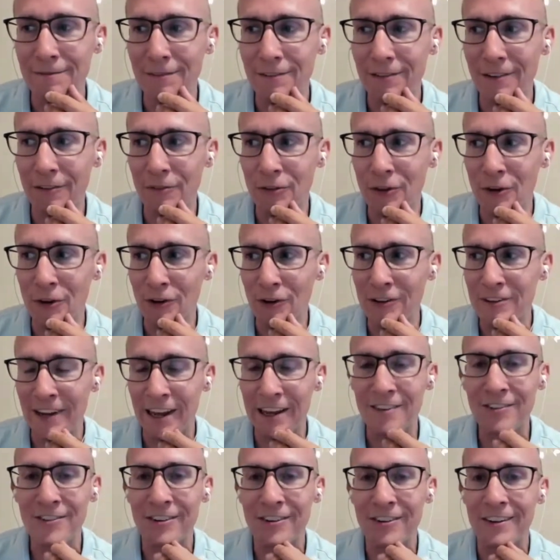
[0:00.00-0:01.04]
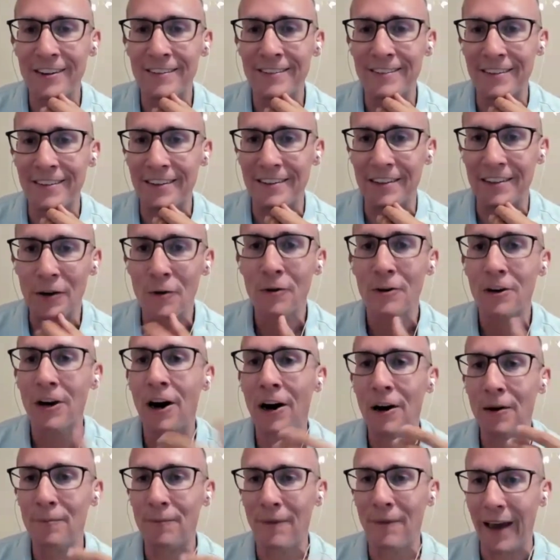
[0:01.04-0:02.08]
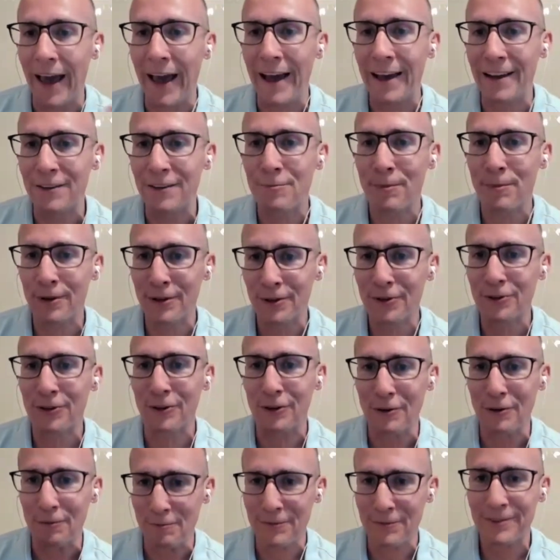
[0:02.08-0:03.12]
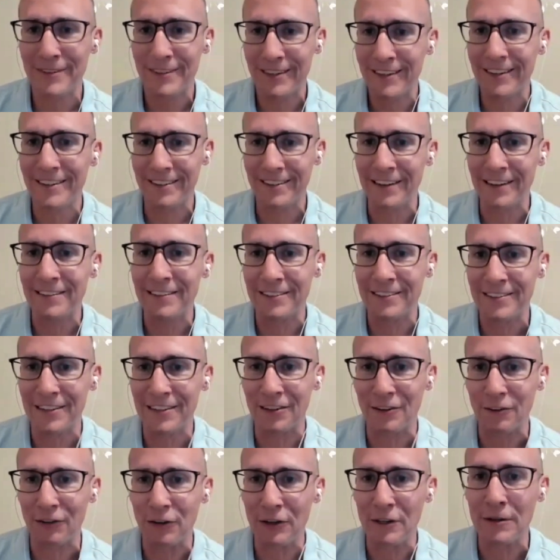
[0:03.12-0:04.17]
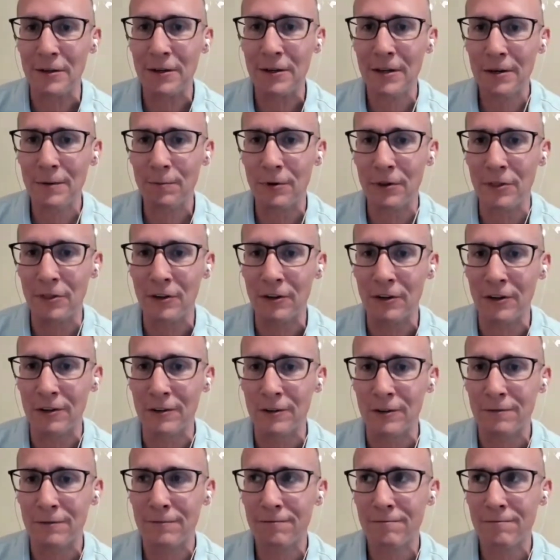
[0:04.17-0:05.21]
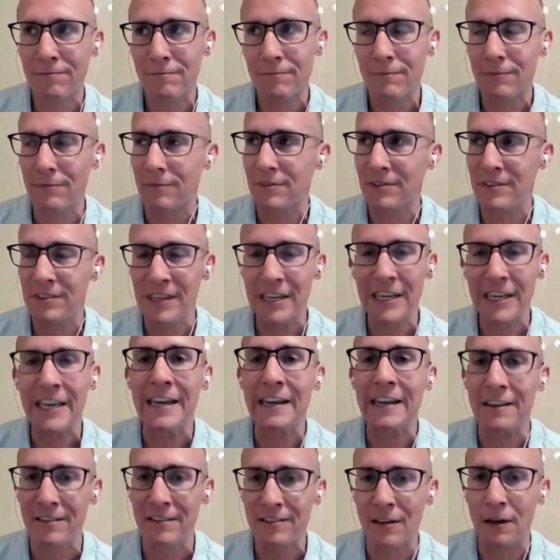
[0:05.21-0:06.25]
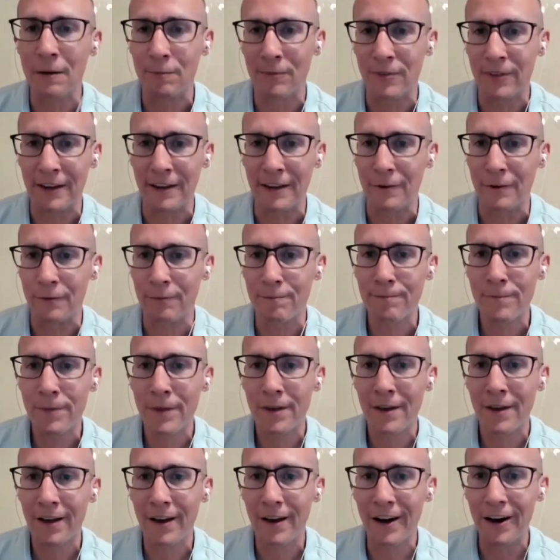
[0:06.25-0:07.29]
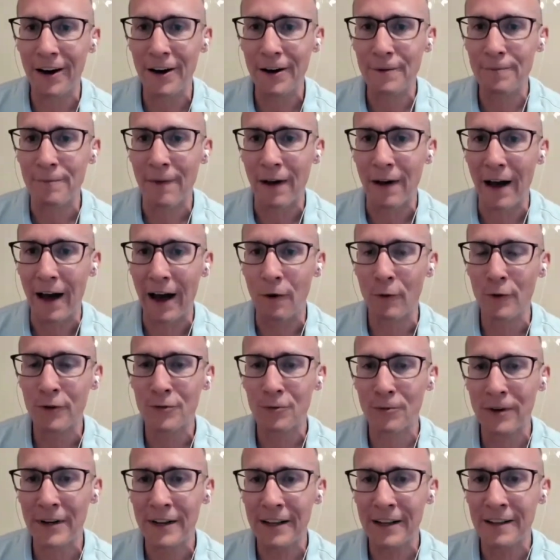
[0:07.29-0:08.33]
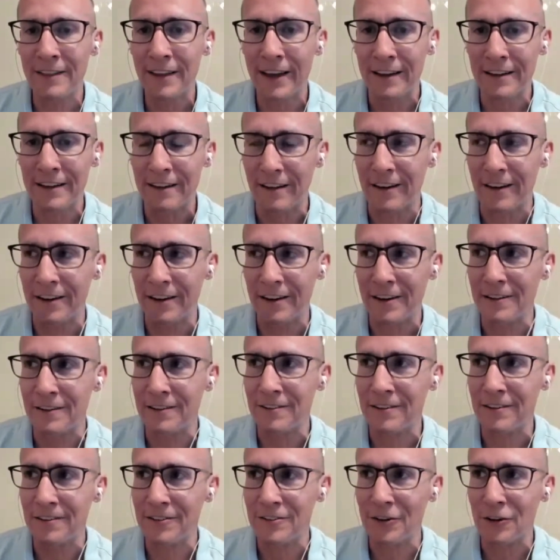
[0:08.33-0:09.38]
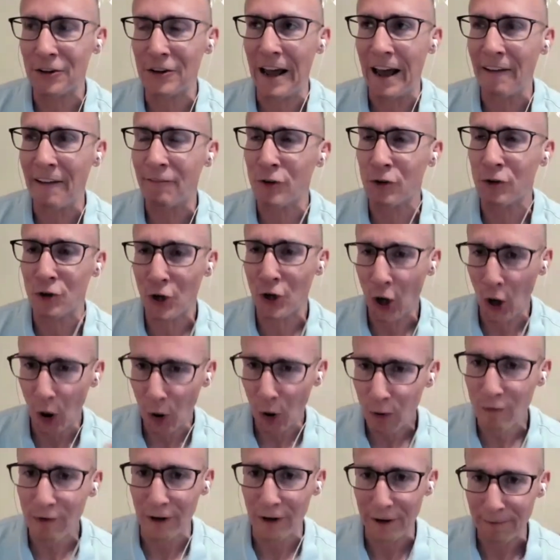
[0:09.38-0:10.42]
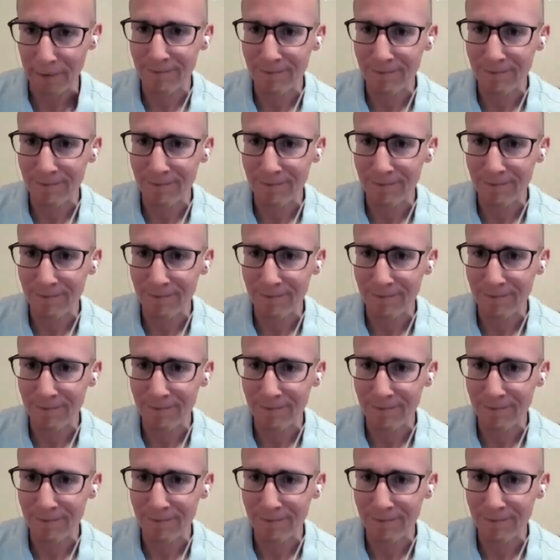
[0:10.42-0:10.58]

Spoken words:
their intention, they don't come as pilgrims necessarily, but they're seeking something. I was reading that after COVID,